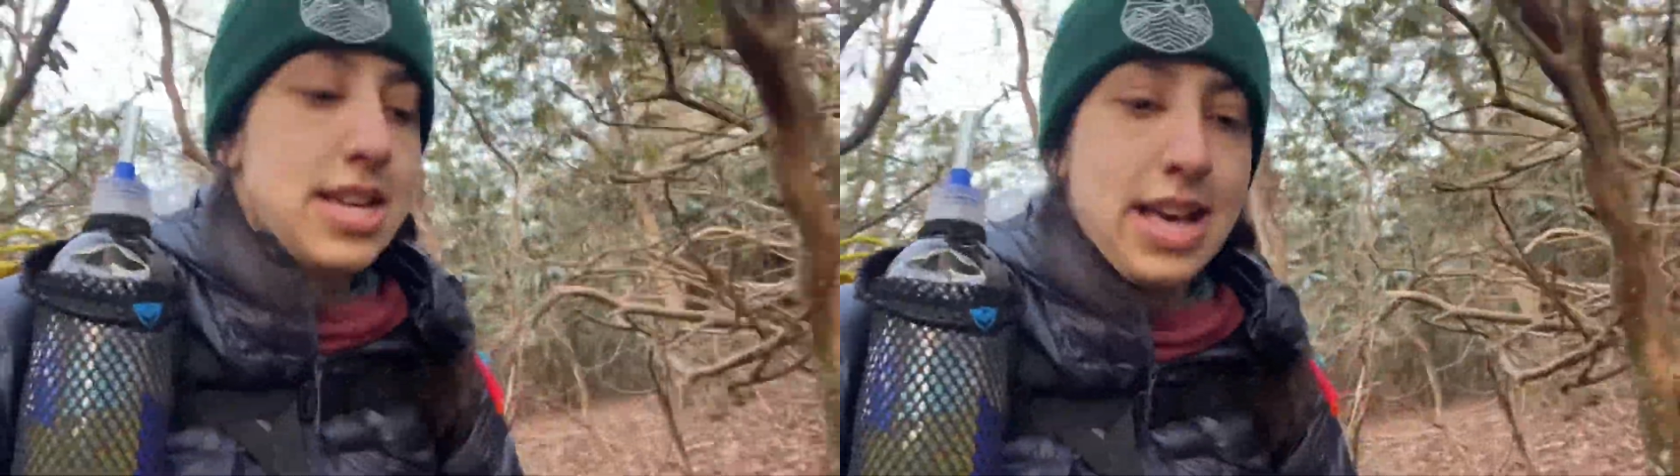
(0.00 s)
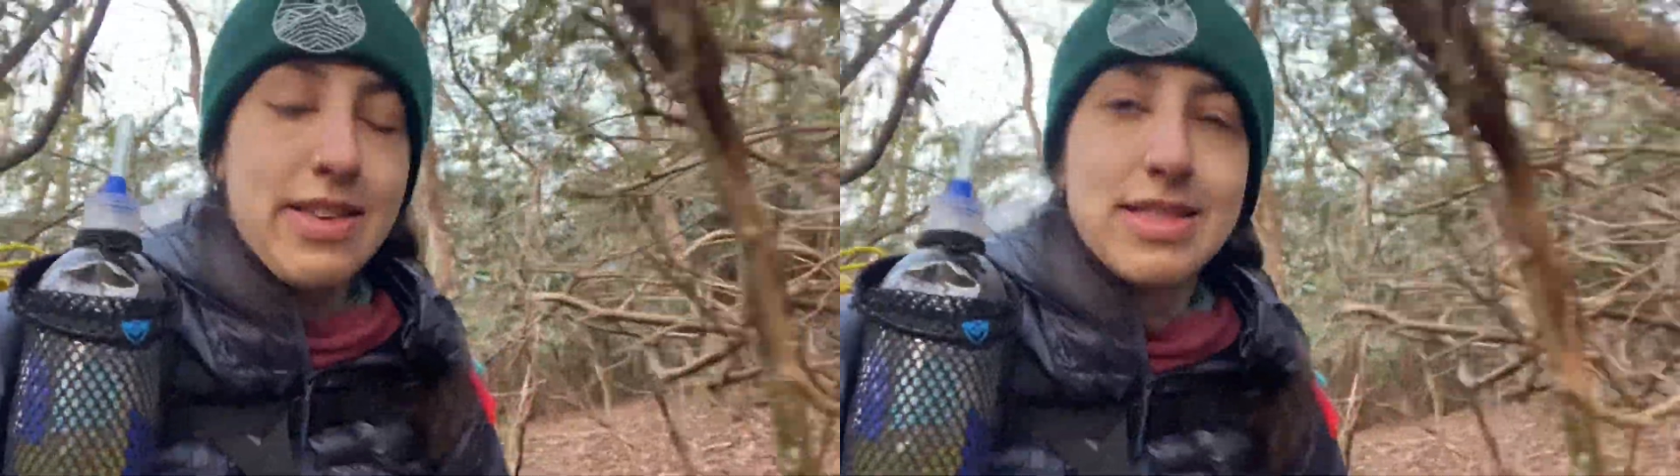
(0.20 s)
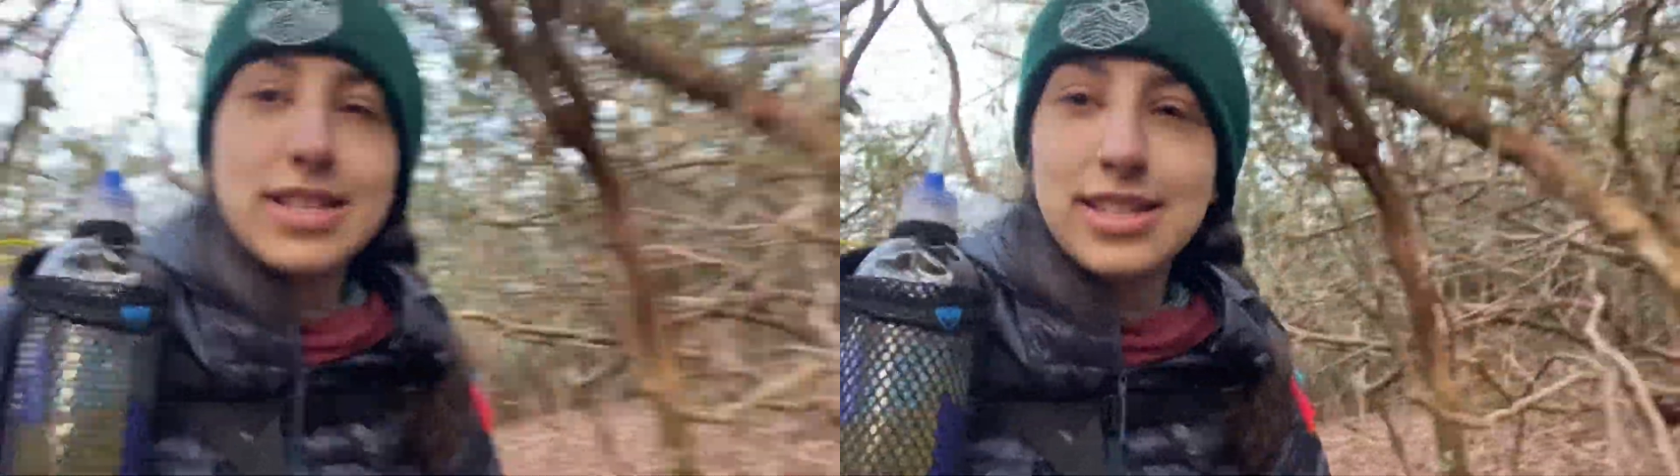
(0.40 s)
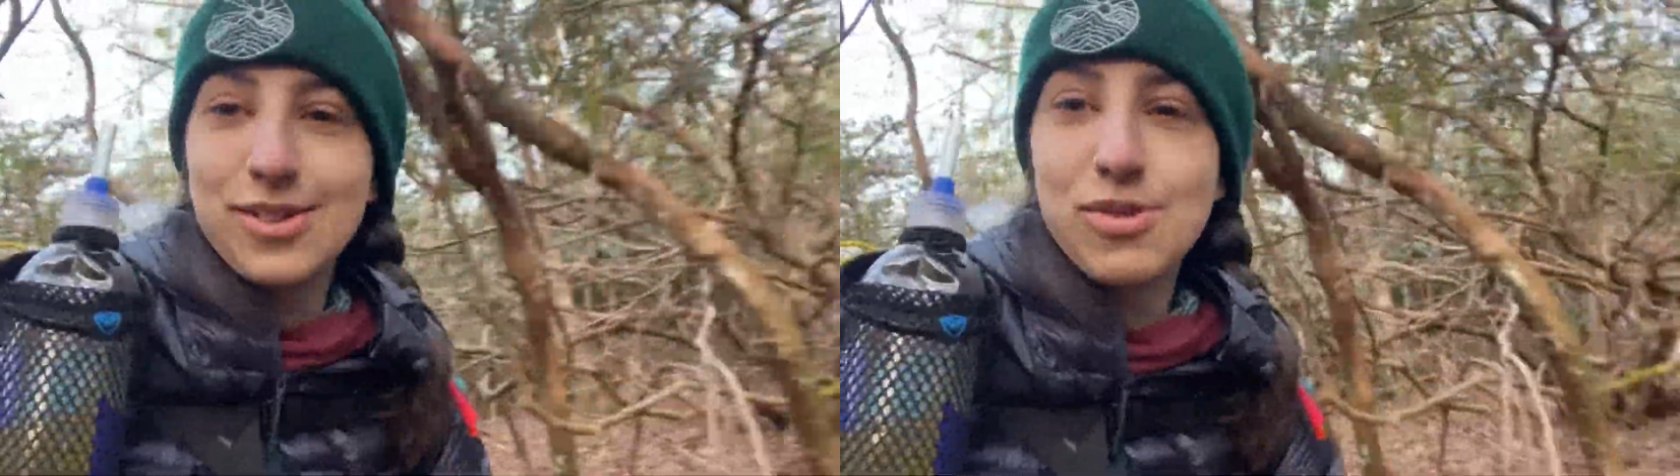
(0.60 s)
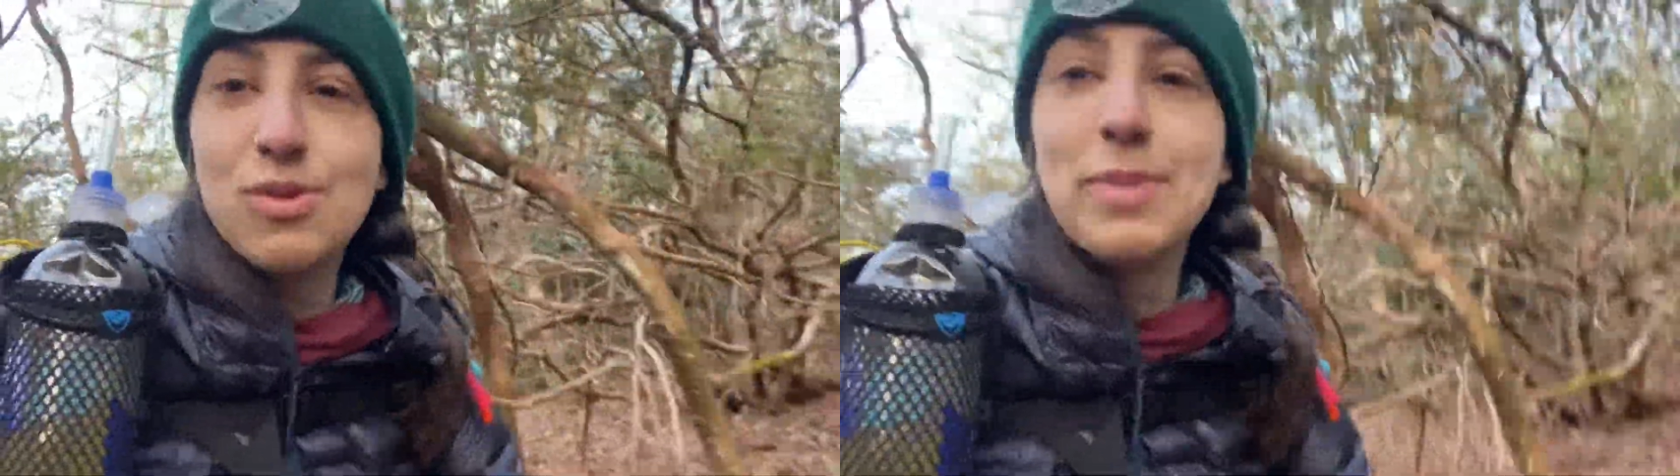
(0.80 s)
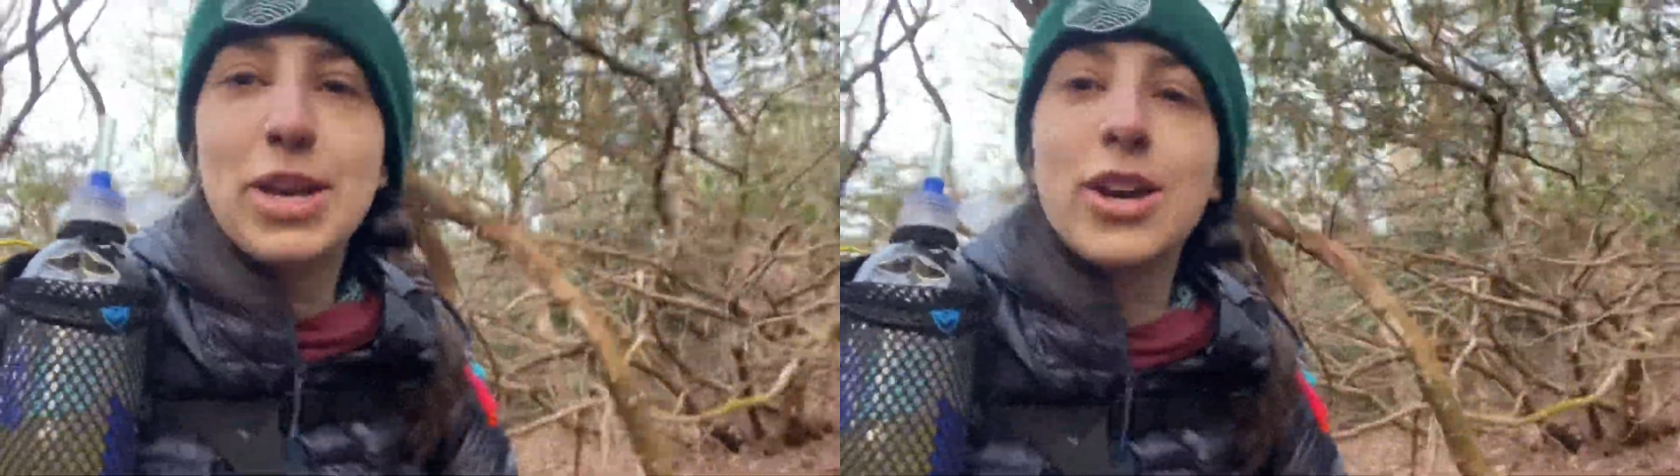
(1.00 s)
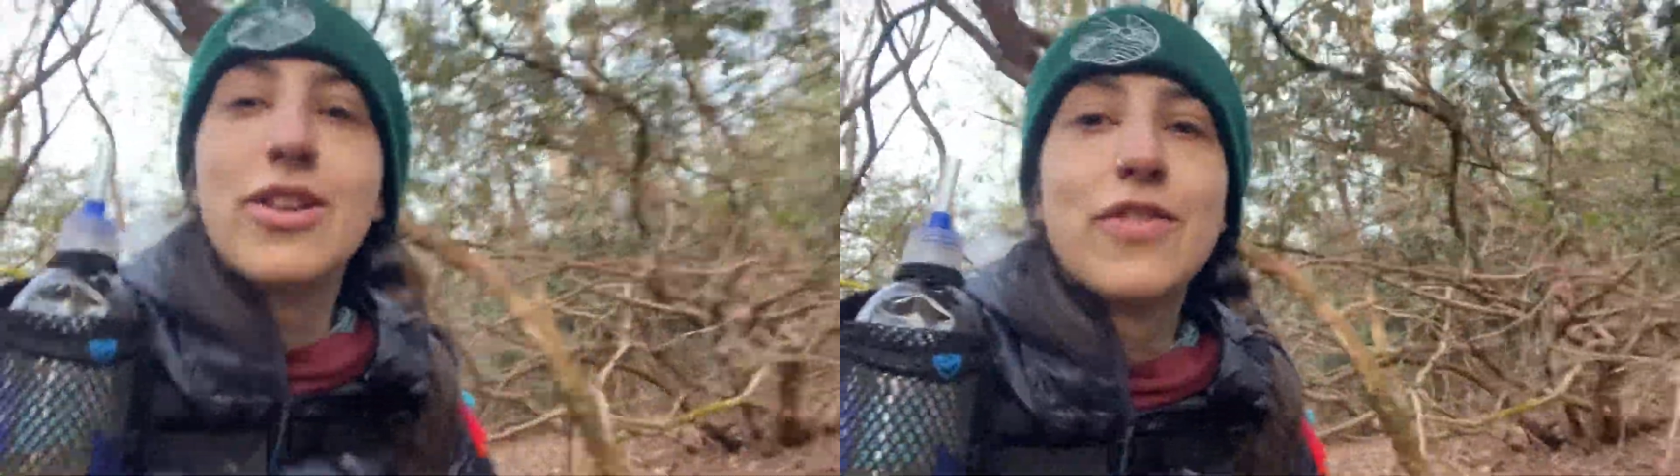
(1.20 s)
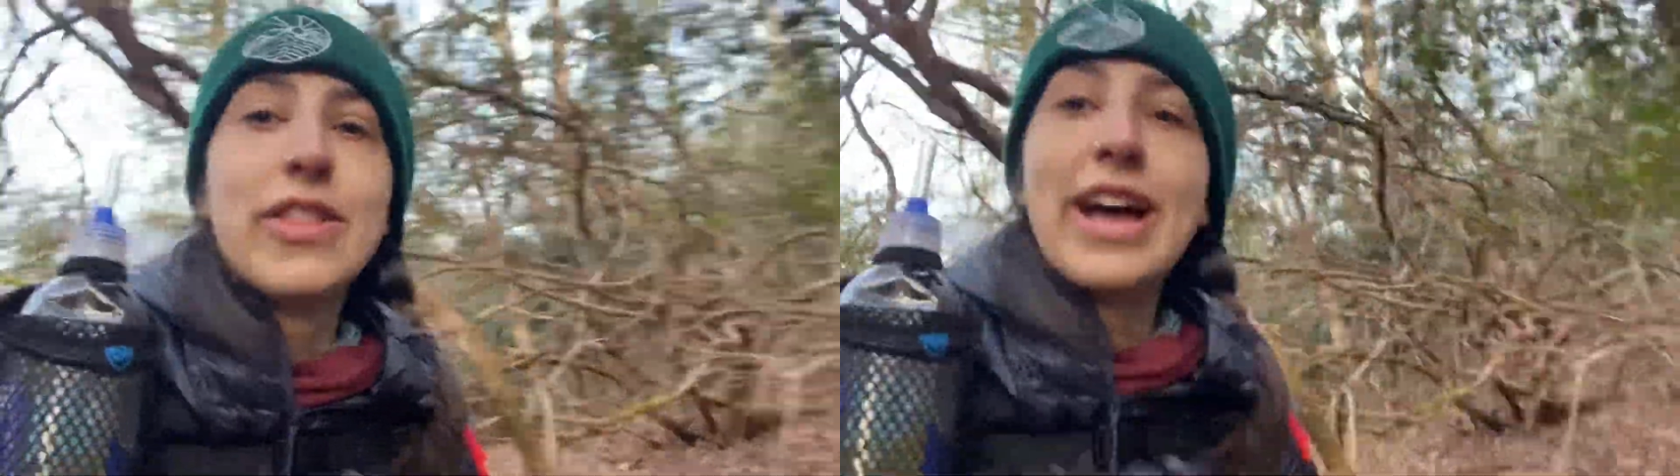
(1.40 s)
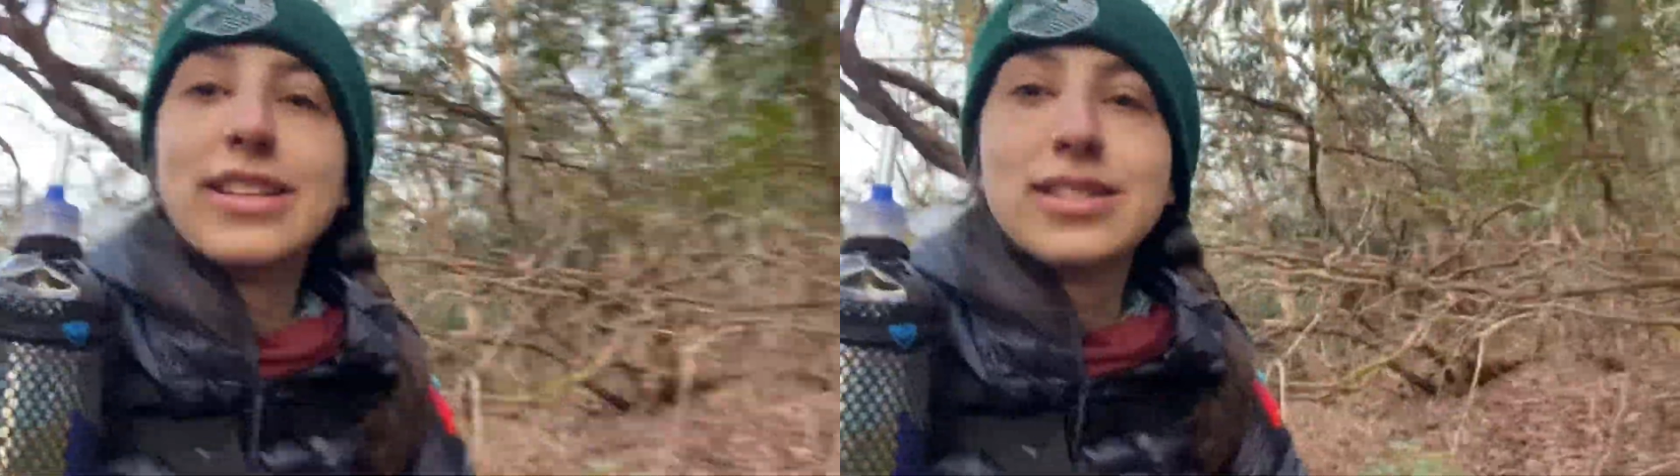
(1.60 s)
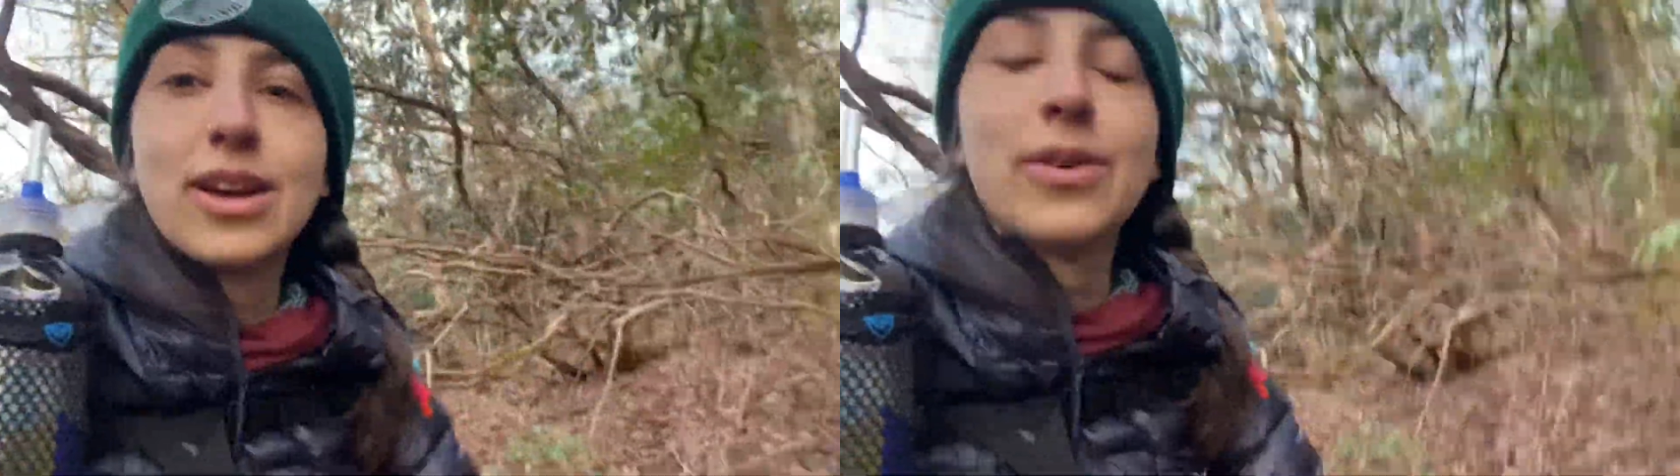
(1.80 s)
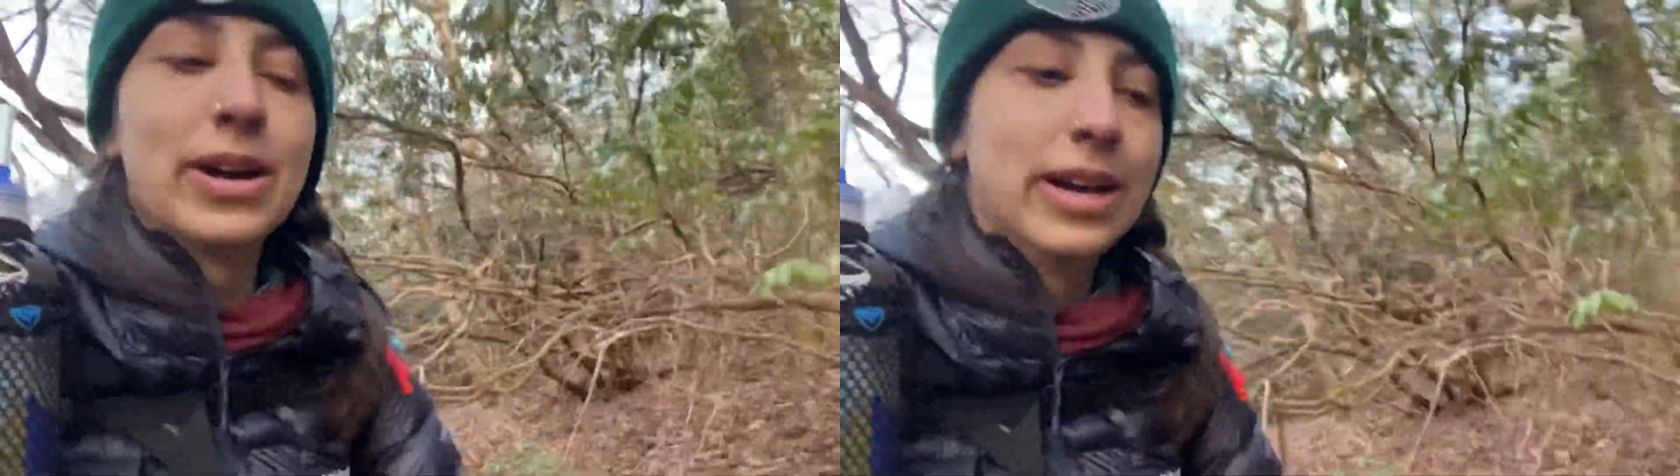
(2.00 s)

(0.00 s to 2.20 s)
I think the zero will be good for that. So,